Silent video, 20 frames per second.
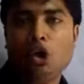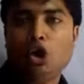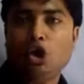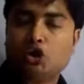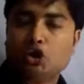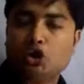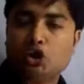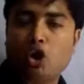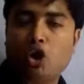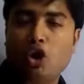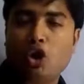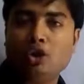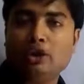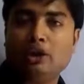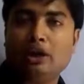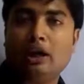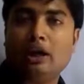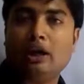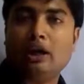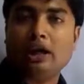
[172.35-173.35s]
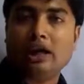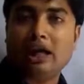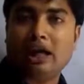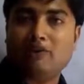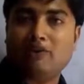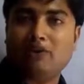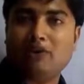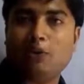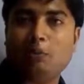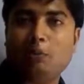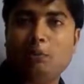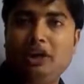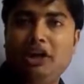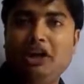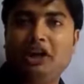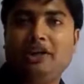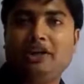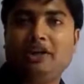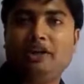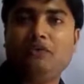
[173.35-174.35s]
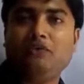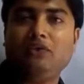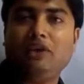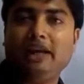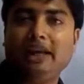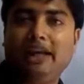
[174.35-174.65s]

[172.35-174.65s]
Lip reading: so the galvanometer will